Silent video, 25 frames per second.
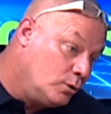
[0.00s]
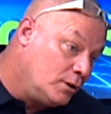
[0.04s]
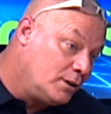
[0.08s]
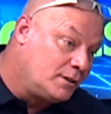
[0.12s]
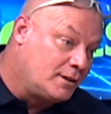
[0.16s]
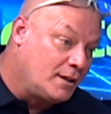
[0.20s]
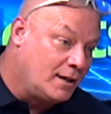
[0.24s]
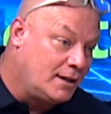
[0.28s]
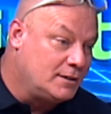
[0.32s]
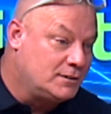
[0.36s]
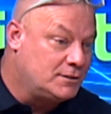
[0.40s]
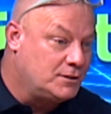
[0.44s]

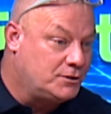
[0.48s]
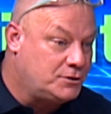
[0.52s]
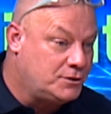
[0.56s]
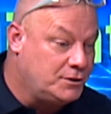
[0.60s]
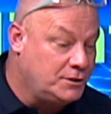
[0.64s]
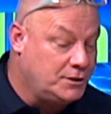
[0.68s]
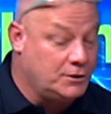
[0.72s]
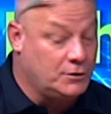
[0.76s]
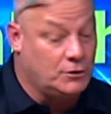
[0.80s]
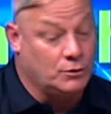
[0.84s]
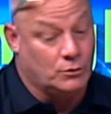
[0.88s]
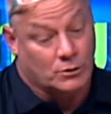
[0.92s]
things that you
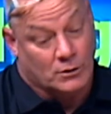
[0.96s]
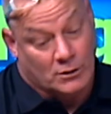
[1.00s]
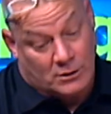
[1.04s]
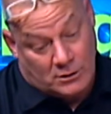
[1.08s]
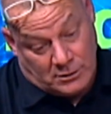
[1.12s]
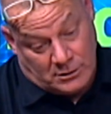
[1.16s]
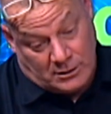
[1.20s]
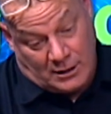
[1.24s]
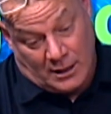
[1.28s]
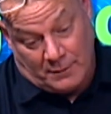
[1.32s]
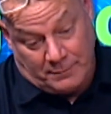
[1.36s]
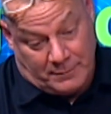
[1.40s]
need to do.
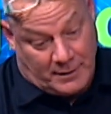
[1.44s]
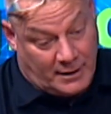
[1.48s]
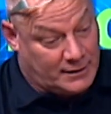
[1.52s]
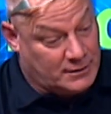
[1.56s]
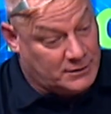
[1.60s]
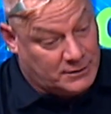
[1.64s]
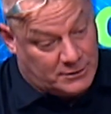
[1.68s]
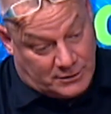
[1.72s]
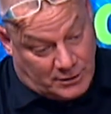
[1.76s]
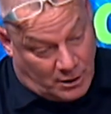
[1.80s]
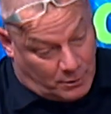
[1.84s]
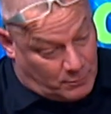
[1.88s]
Same thing as
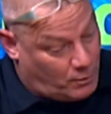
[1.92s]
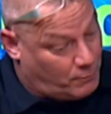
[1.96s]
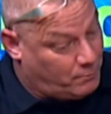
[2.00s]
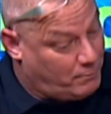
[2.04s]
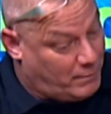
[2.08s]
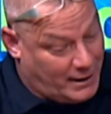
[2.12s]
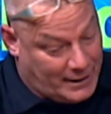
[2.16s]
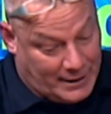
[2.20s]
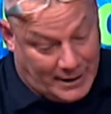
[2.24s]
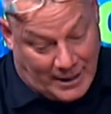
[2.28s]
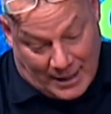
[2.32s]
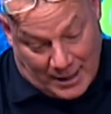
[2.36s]
you're talking about
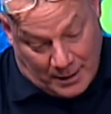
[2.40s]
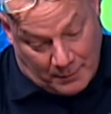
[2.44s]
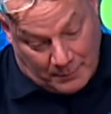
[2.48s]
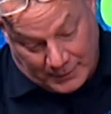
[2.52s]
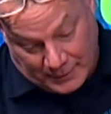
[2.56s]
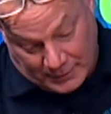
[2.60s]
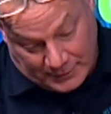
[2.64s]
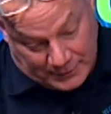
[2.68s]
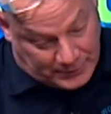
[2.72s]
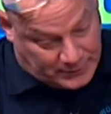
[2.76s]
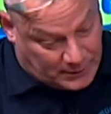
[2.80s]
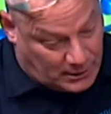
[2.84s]
Boeheim in
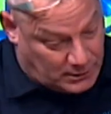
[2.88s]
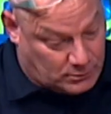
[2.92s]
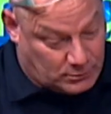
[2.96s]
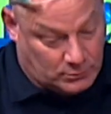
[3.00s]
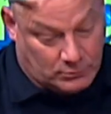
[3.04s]
his zone.